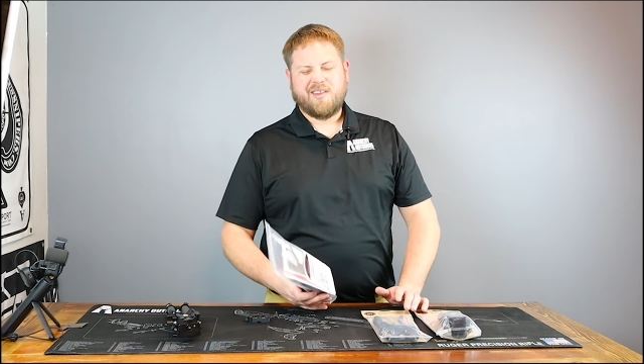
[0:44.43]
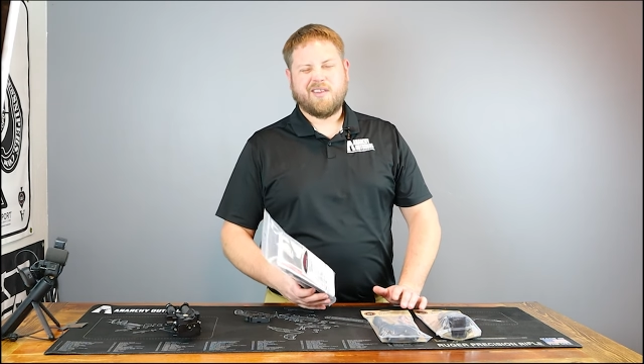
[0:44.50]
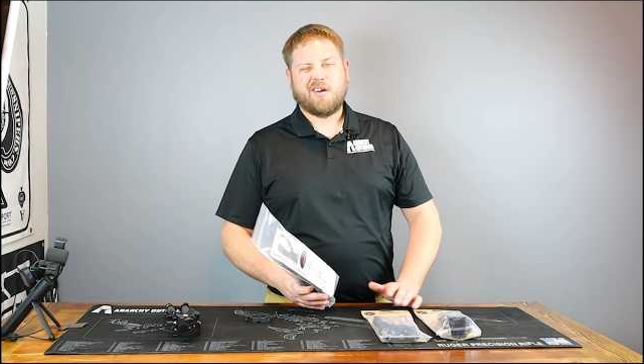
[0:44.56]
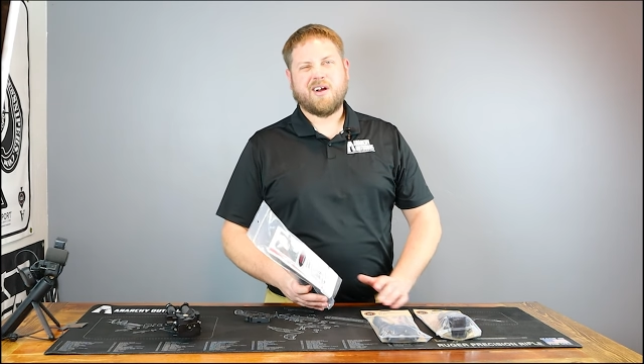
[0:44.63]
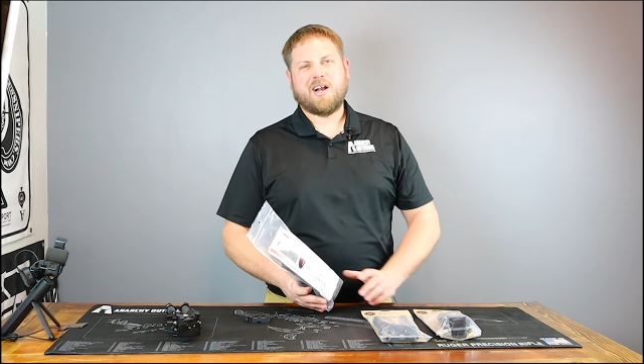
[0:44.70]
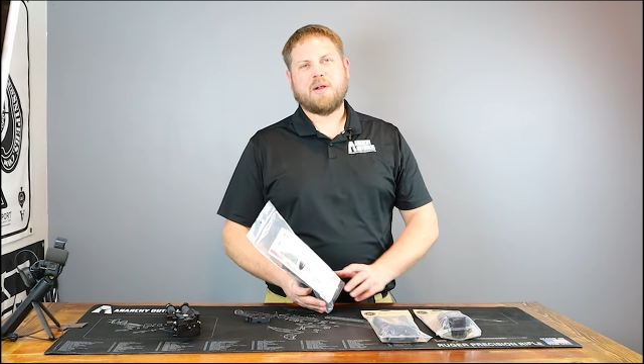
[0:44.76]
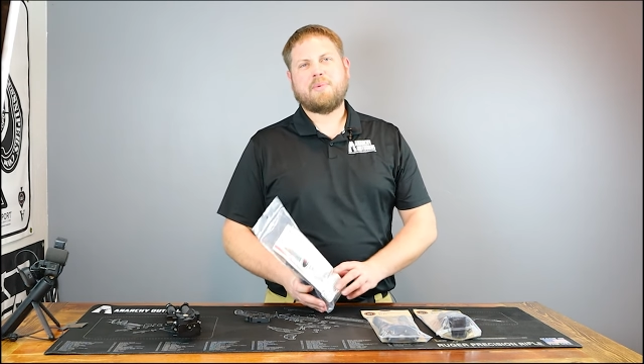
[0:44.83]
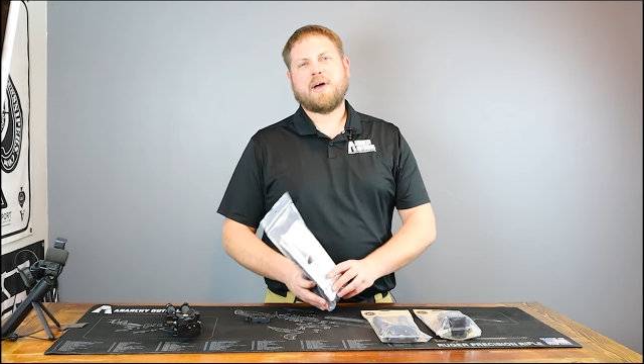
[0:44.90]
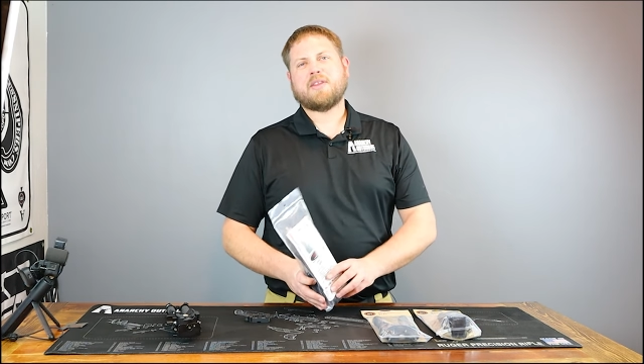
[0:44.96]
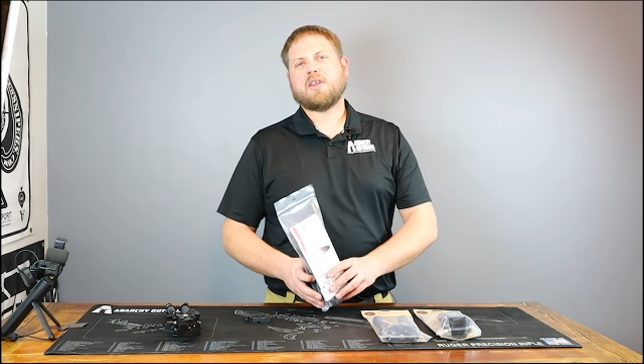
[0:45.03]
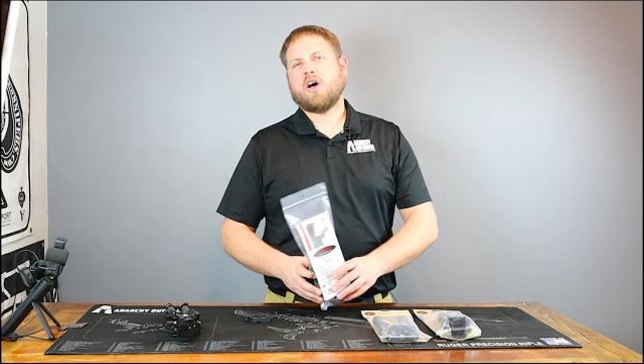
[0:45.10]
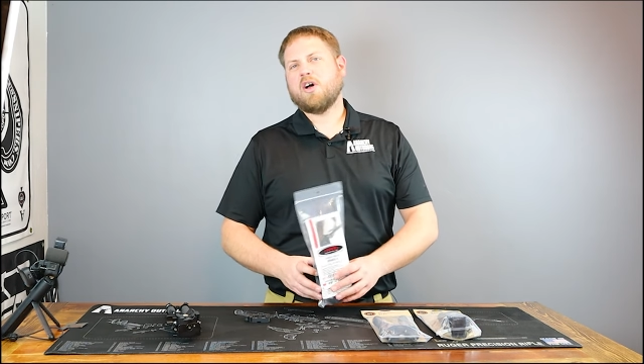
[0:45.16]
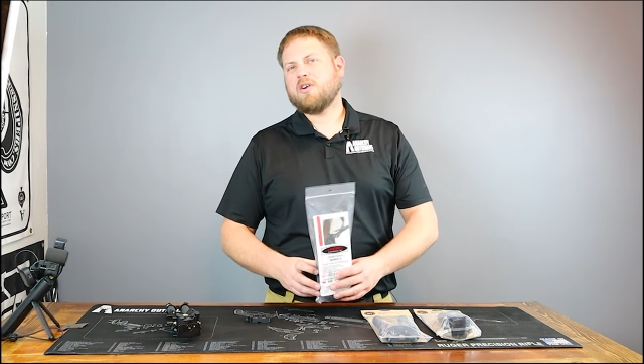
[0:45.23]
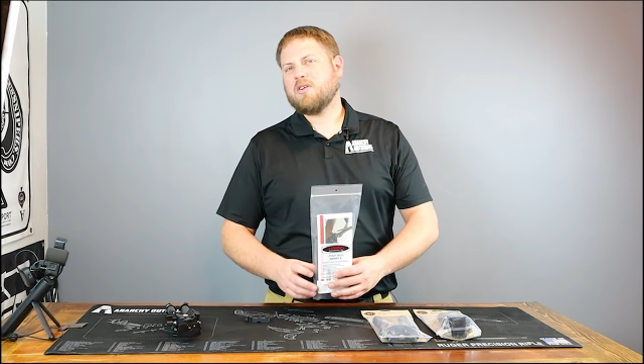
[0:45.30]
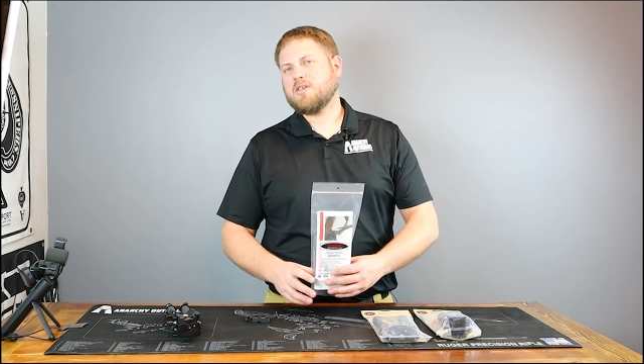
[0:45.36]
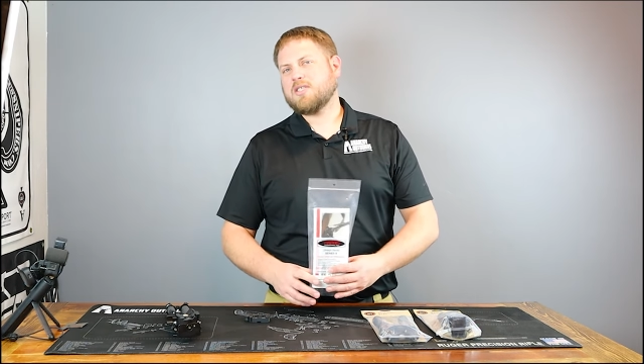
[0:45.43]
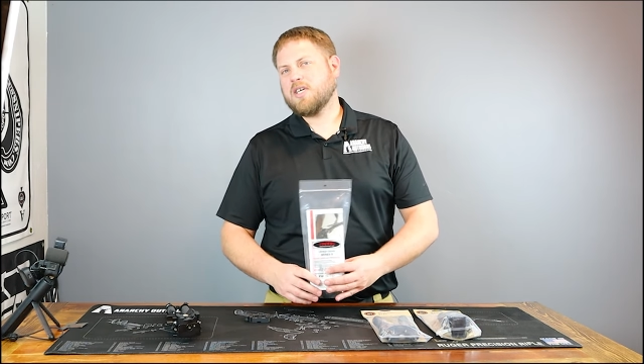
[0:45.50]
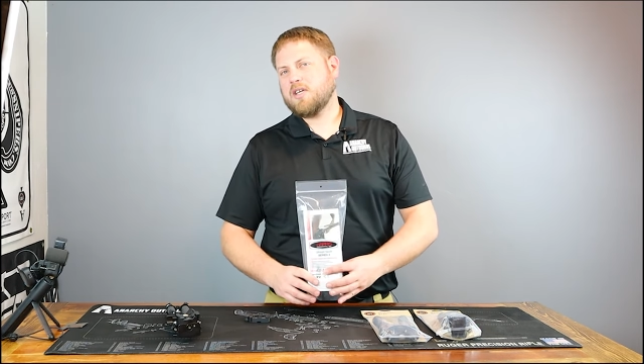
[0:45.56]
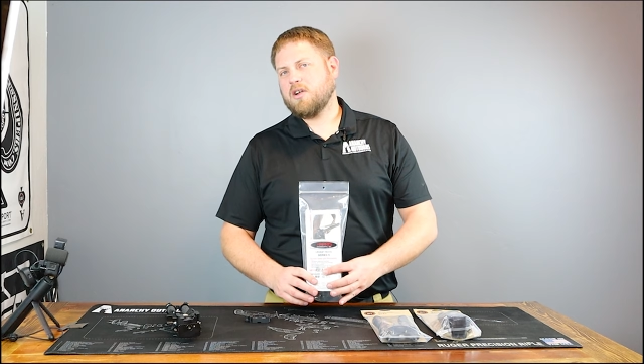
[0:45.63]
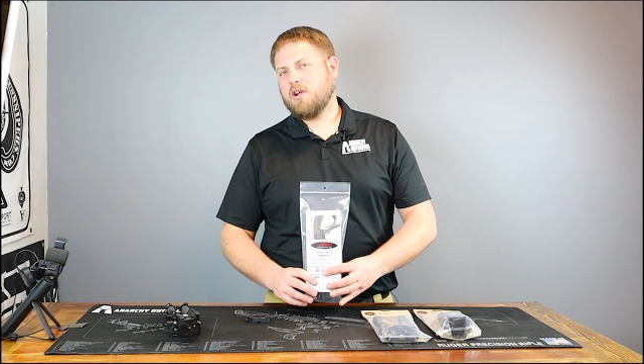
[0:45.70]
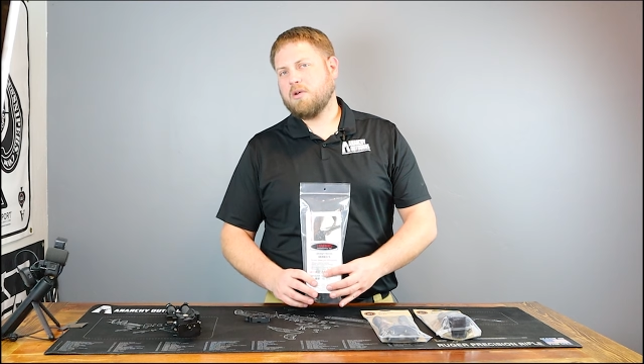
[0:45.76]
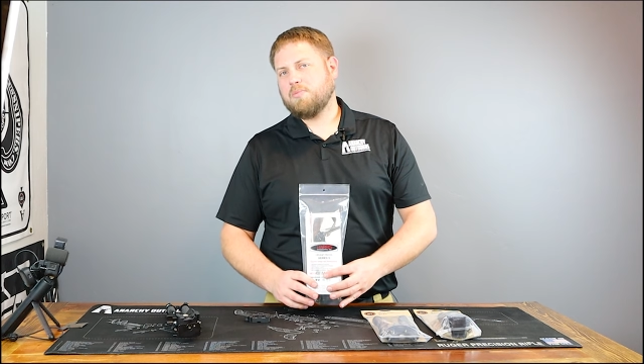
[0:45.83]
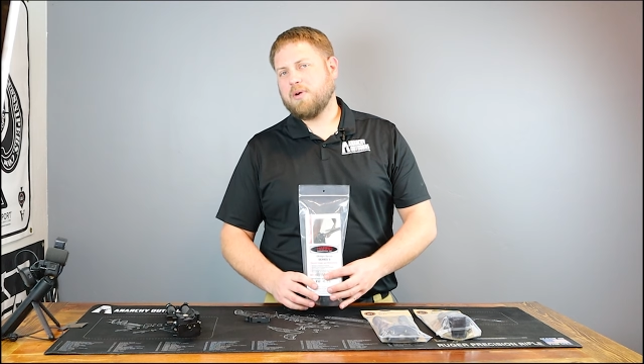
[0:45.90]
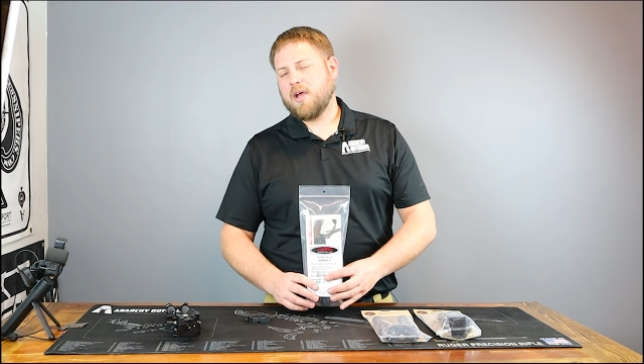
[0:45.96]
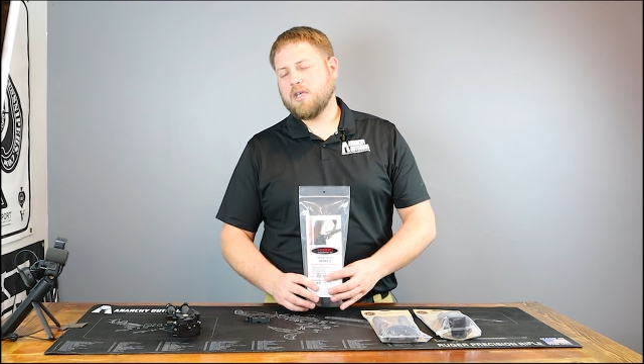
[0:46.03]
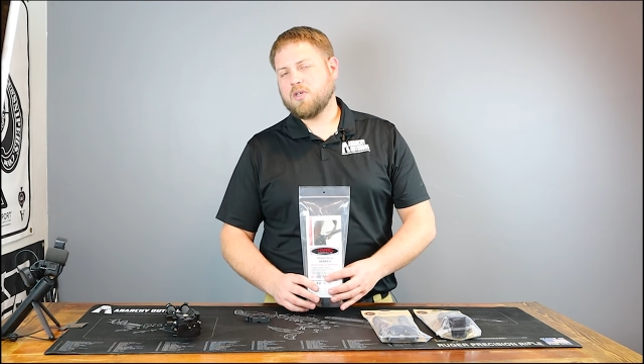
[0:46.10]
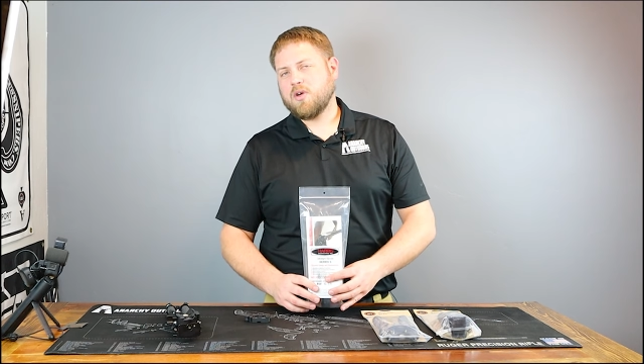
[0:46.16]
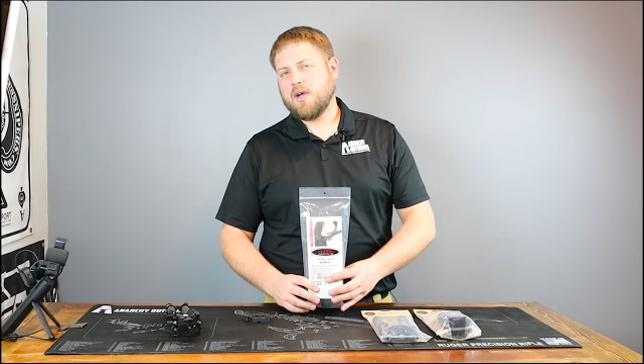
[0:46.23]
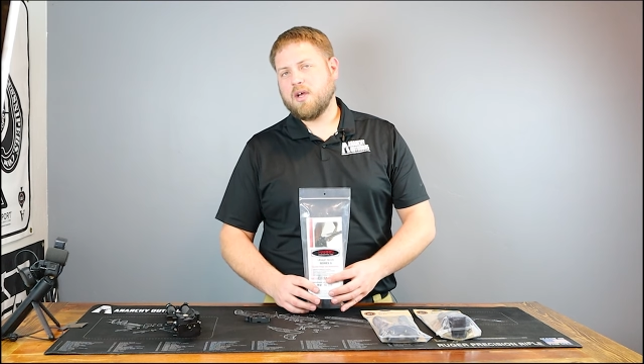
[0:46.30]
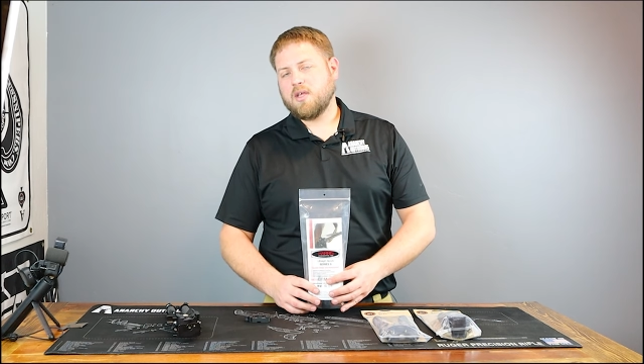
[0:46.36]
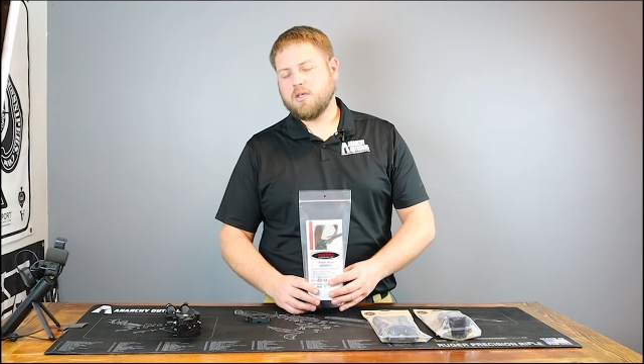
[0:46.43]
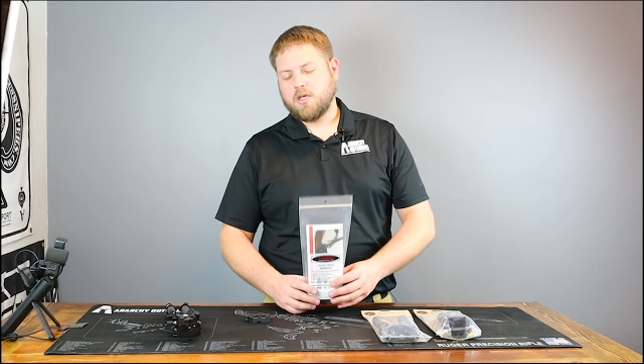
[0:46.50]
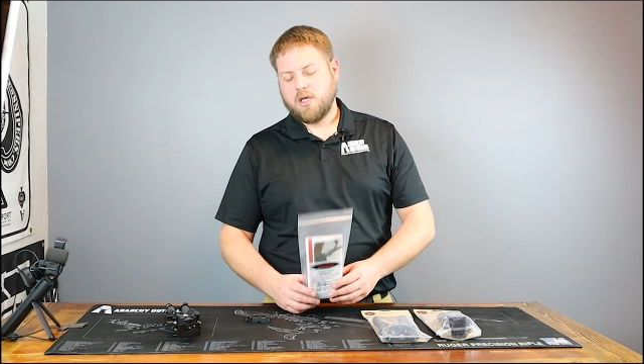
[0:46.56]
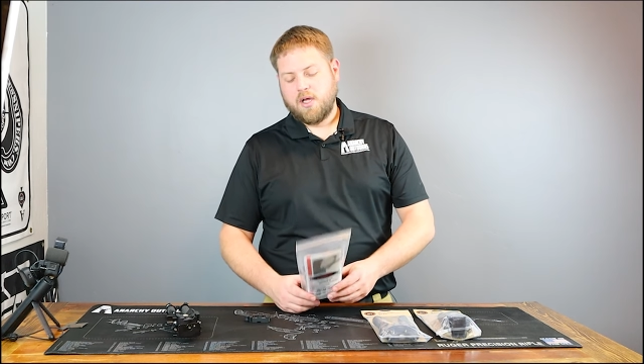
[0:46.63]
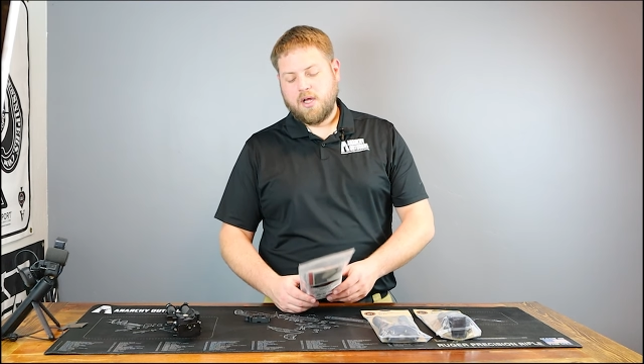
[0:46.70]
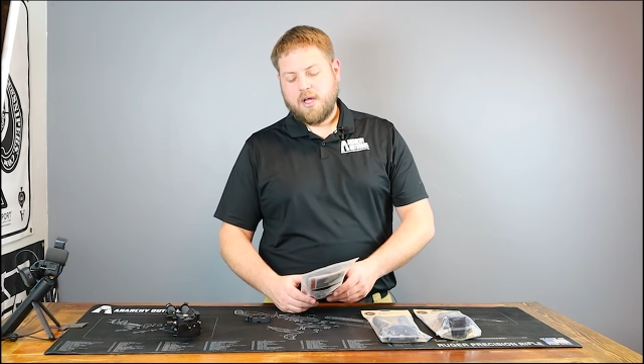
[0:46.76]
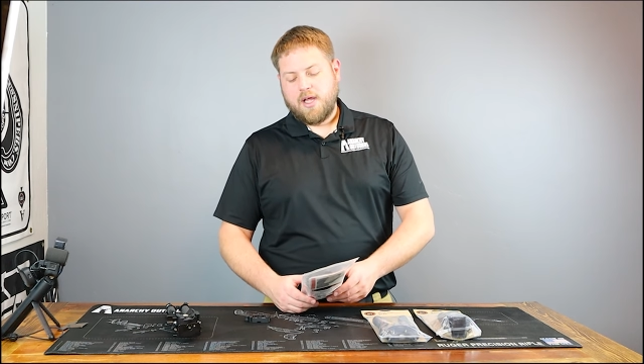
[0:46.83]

They're in about the $110 price range.